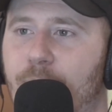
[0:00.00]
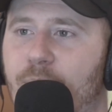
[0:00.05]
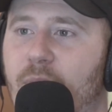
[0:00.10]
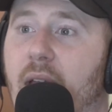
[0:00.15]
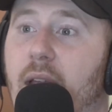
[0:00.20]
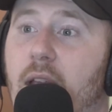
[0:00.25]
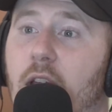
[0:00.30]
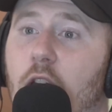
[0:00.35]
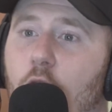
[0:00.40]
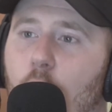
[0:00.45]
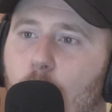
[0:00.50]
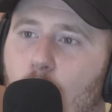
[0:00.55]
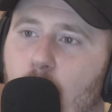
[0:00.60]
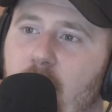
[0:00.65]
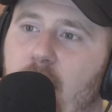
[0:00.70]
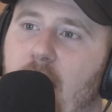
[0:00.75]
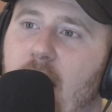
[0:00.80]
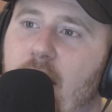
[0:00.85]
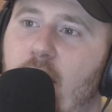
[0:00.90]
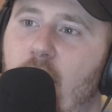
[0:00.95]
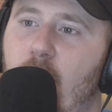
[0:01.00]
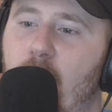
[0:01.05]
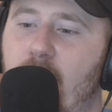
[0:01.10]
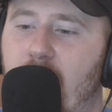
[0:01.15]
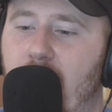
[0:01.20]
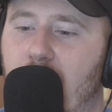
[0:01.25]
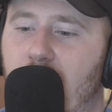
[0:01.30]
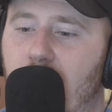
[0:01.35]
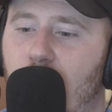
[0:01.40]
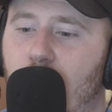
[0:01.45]
Like huh. what they do is
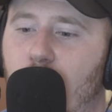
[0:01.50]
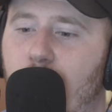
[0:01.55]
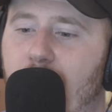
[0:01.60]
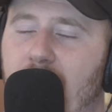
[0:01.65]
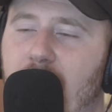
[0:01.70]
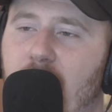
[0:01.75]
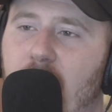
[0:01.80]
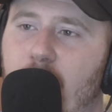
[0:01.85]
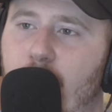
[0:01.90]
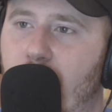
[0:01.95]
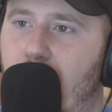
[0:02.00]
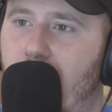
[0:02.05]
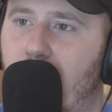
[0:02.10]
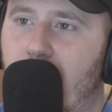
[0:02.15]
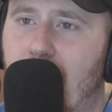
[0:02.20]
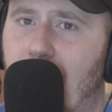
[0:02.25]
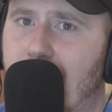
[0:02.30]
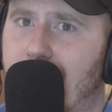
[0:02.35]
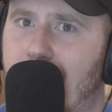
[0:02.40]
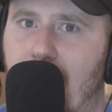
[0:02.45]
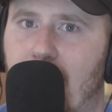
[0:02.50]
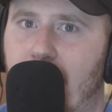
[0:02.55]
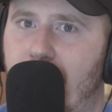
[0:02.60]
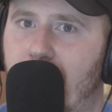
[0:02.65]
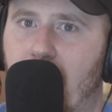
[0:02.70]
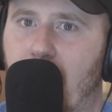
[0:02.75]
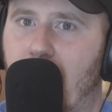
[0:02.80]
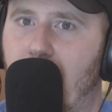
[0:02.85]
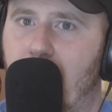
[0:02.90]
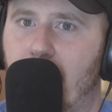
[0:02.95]
like, you'll make this book that's not
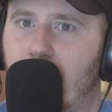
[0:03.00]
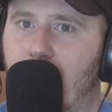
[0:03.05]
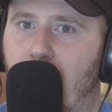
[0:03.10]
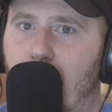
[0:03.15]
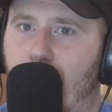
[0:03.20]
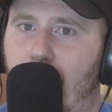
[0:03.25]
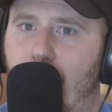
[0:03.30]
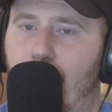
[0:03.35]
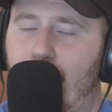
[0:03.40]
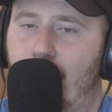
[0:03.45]
even like a,